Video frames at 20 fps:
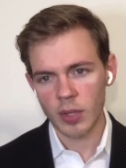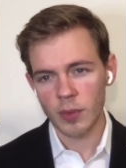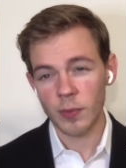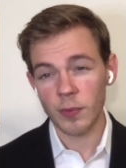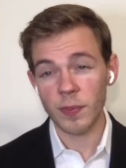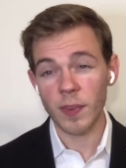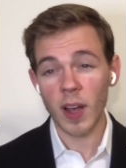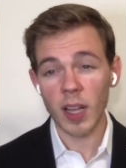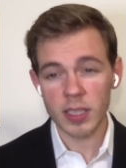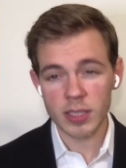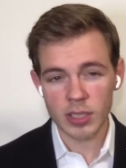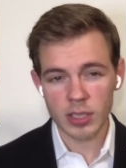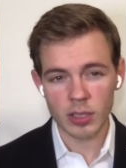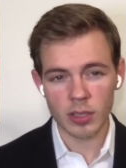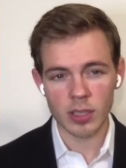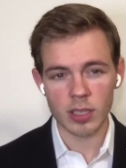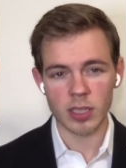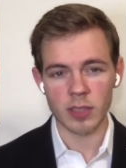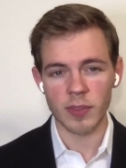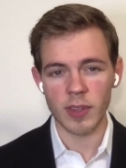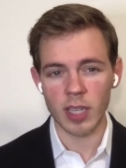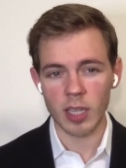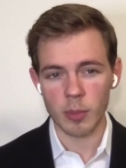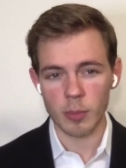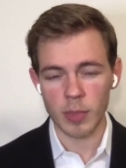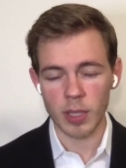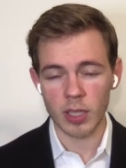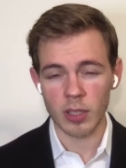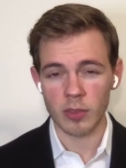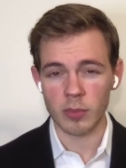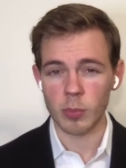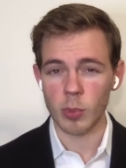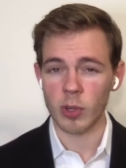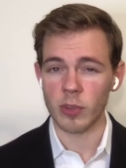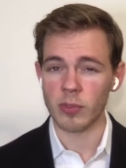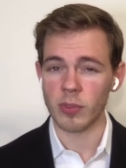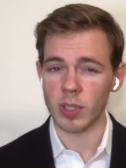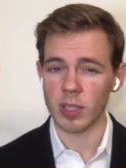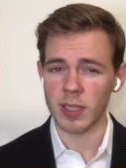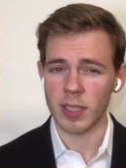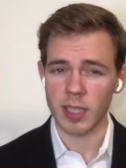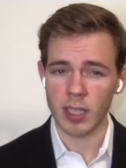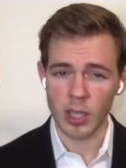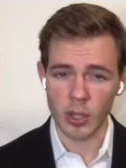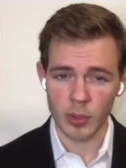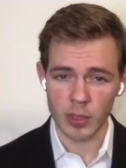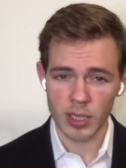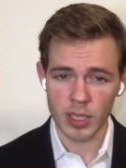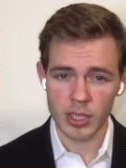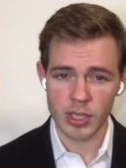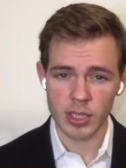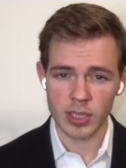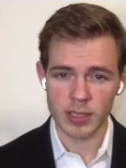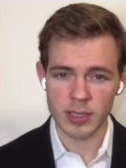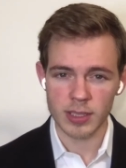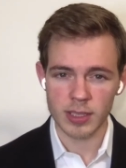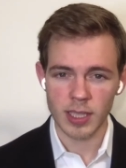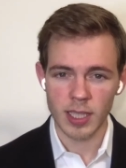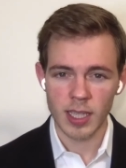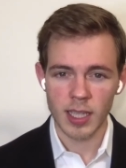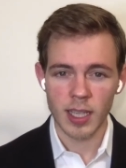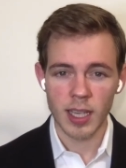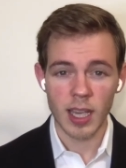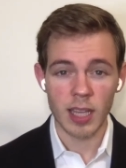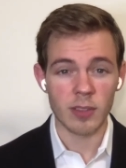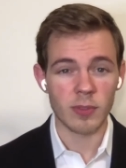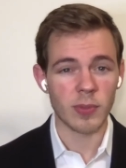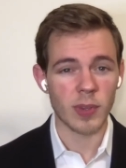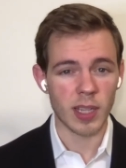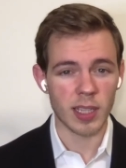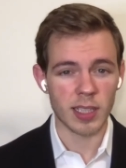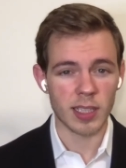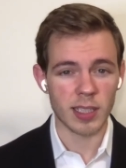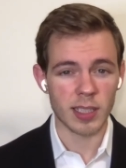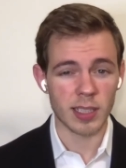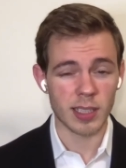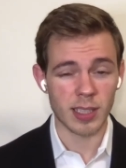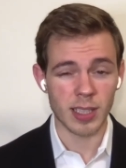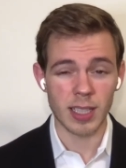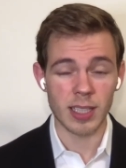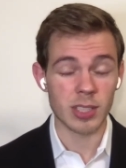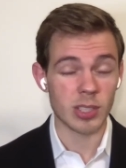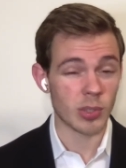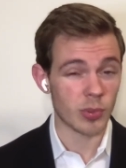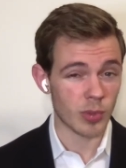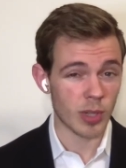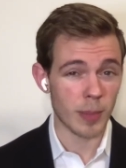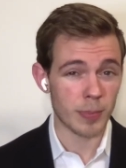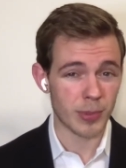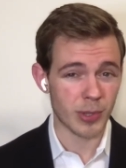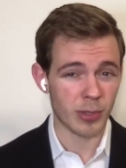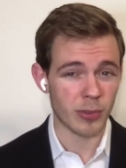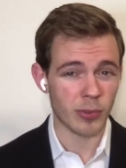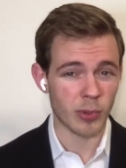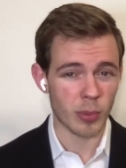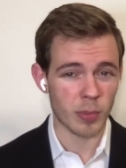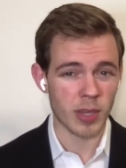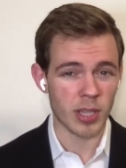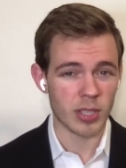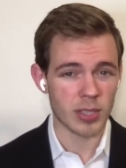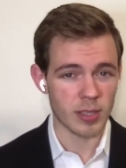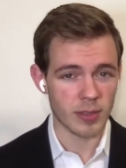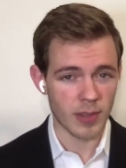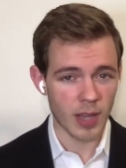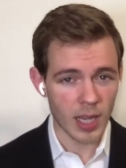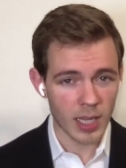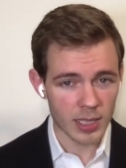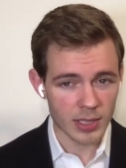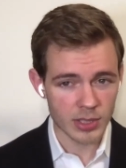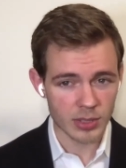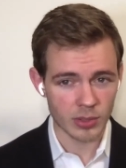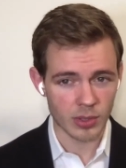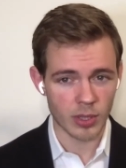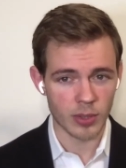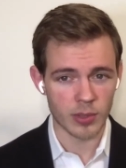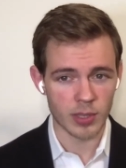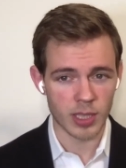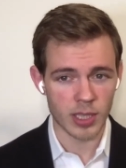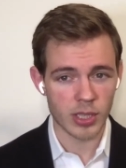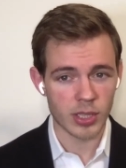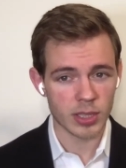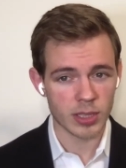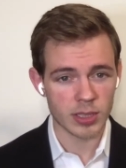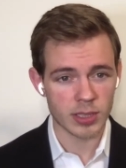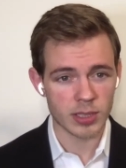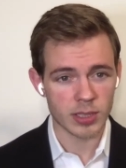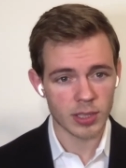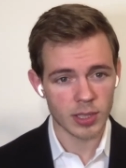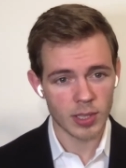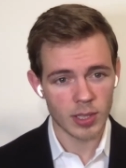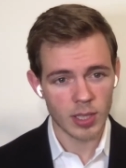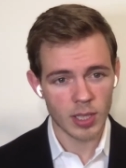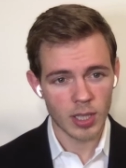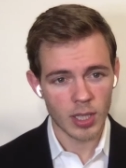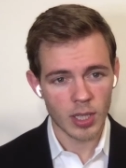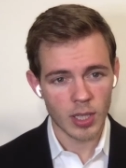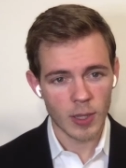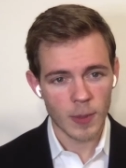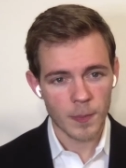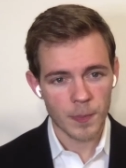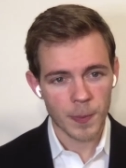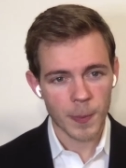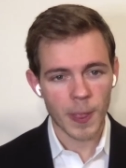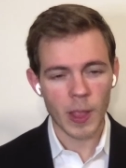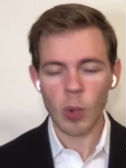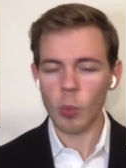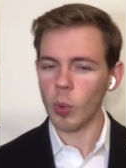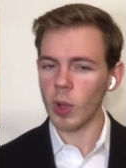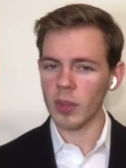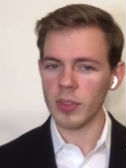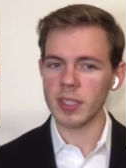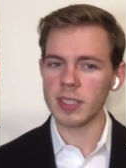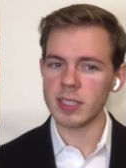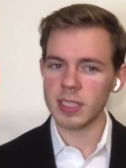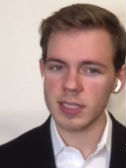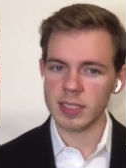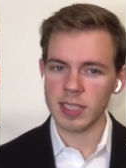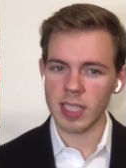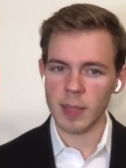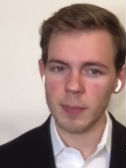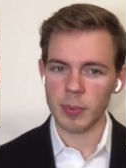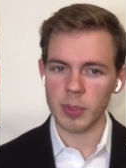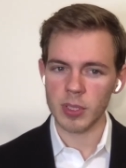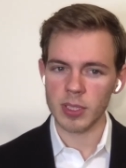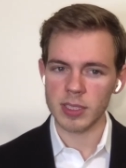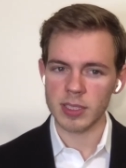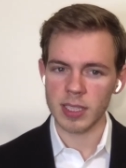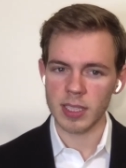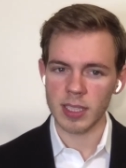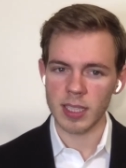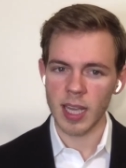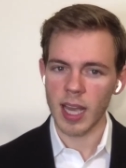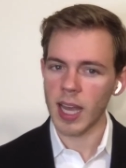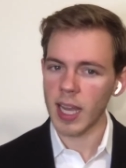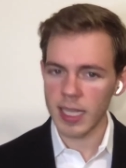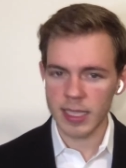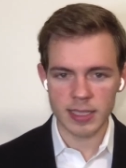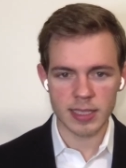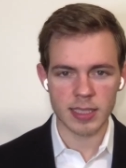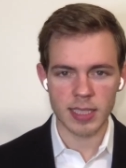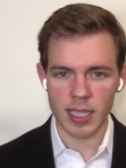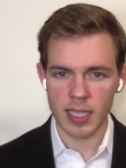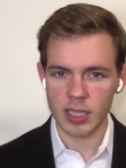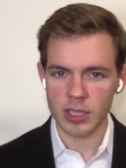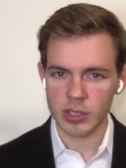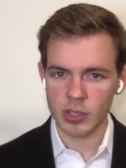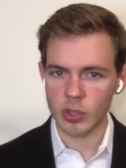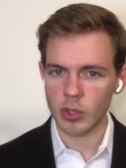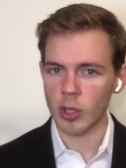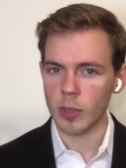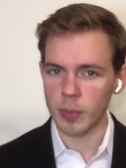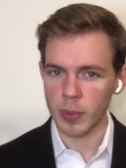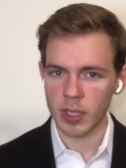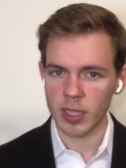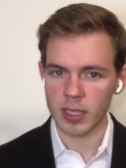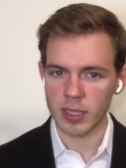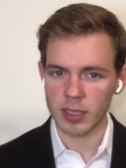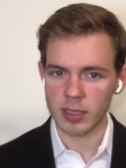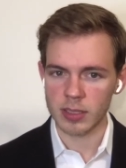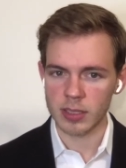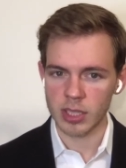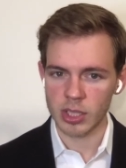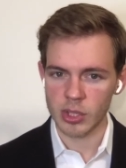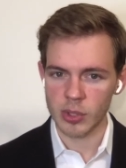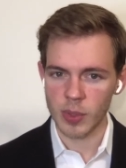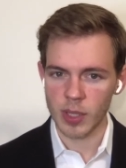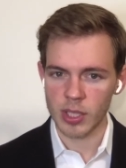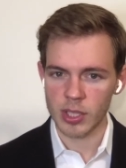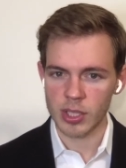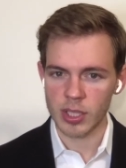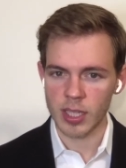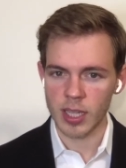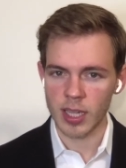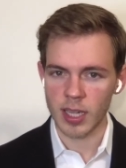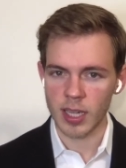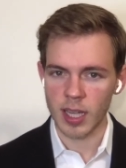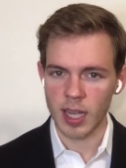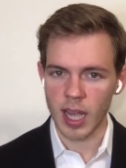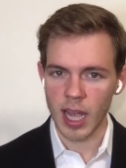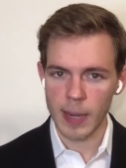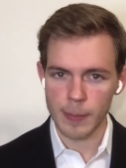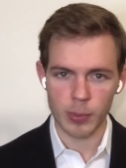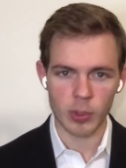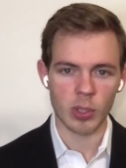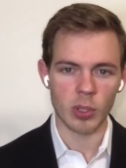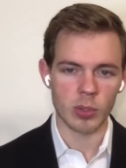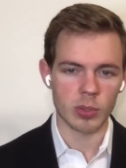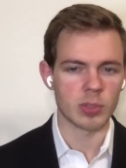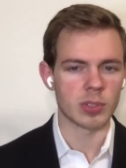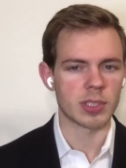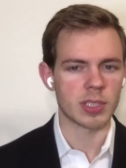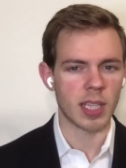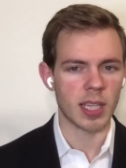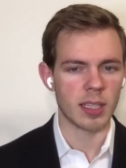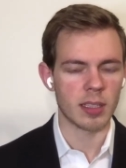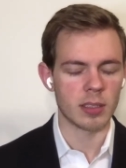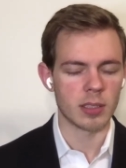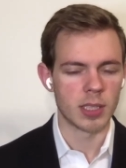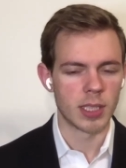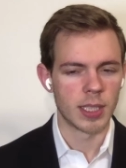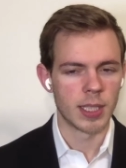foster the development of more friendly coalitions, and finally interrupt the formation of hostile coalitions. While this example is a high-stakes corporate situation at a hyperlocal scale,